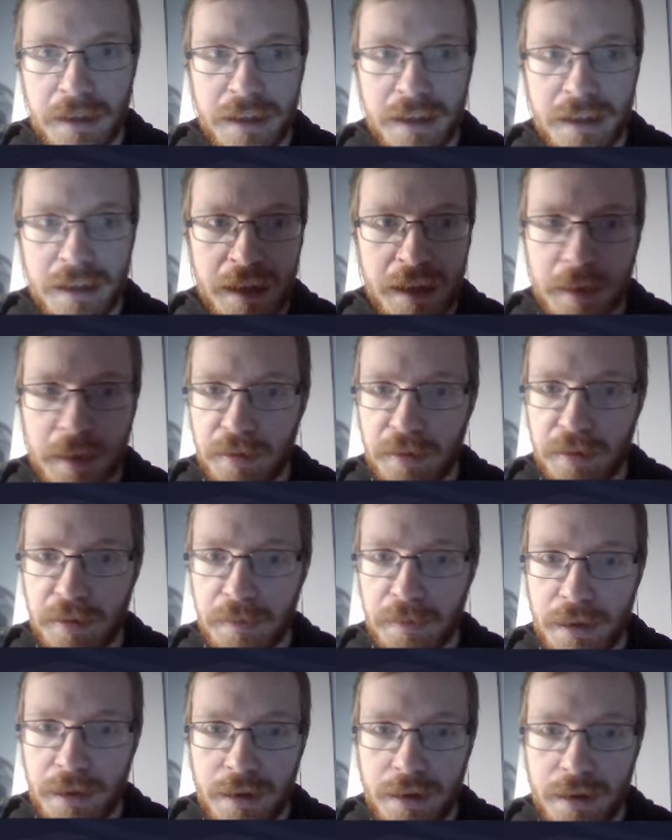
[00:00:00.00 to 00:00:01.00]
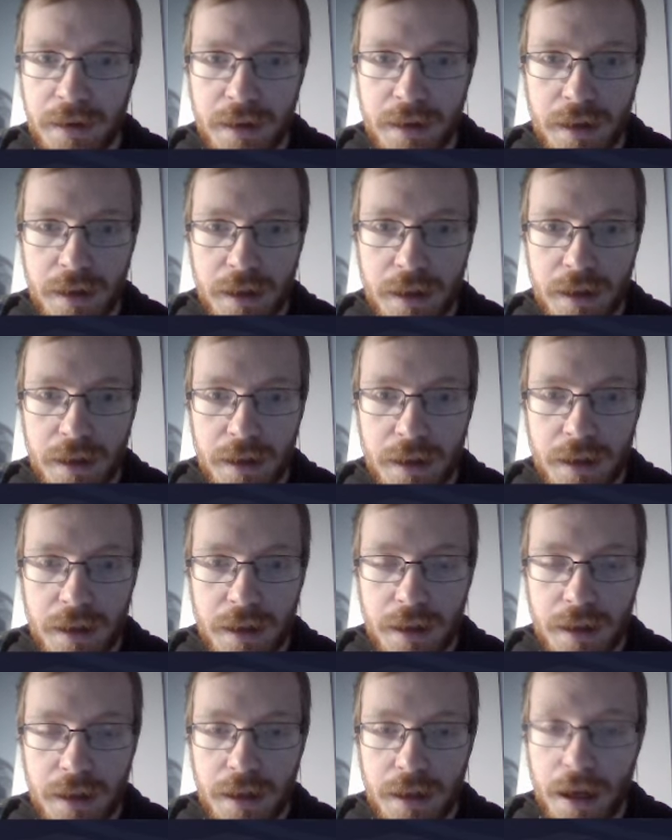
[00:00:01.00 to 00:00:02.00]
Alps, but.
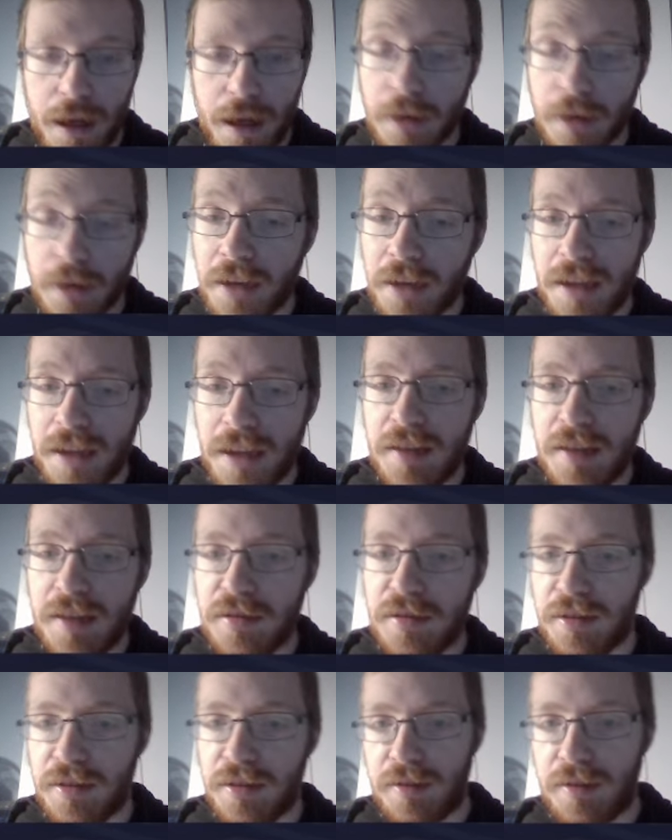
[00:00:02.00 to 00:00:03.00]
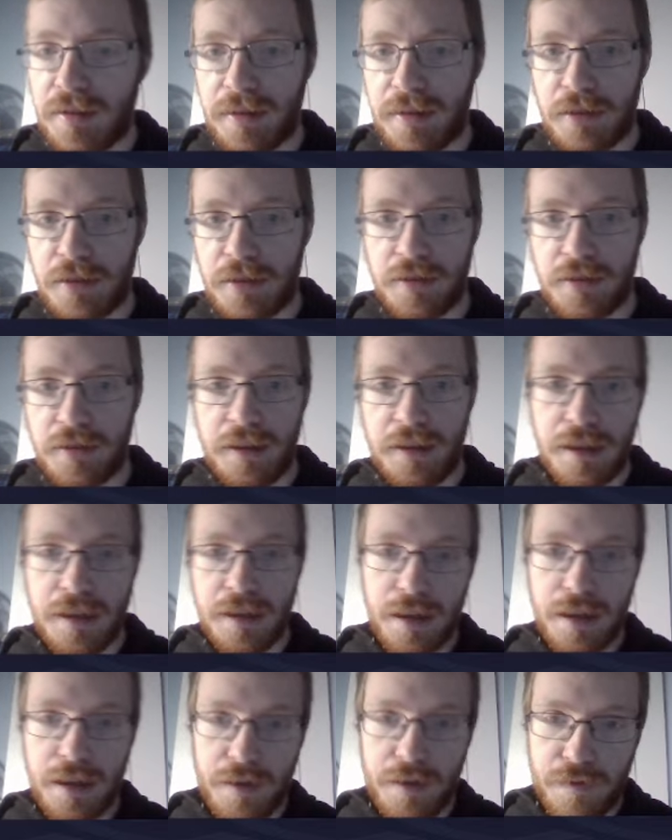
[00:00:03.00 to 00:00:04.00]
Oh, okay, it's just central Italy.
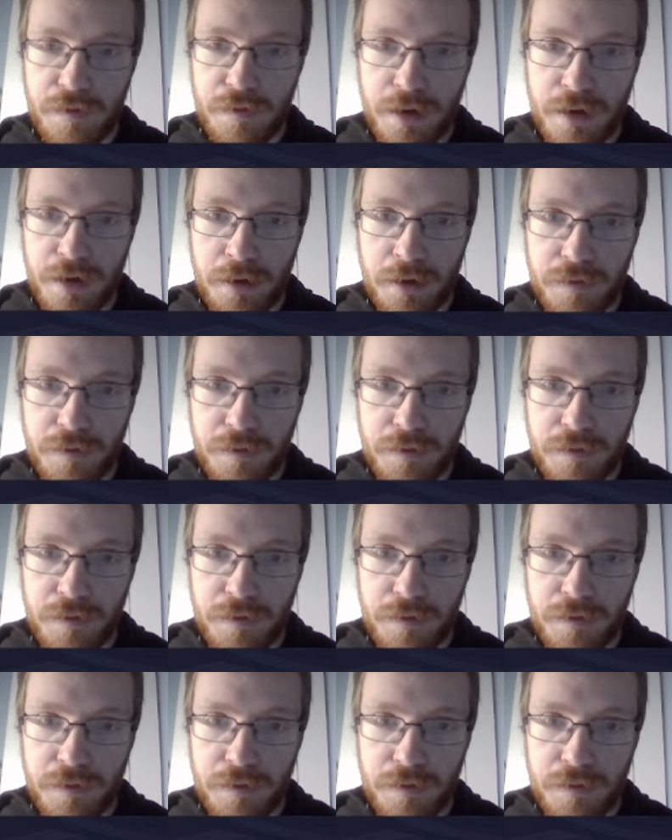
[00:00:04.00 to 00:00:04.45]
Fair enough.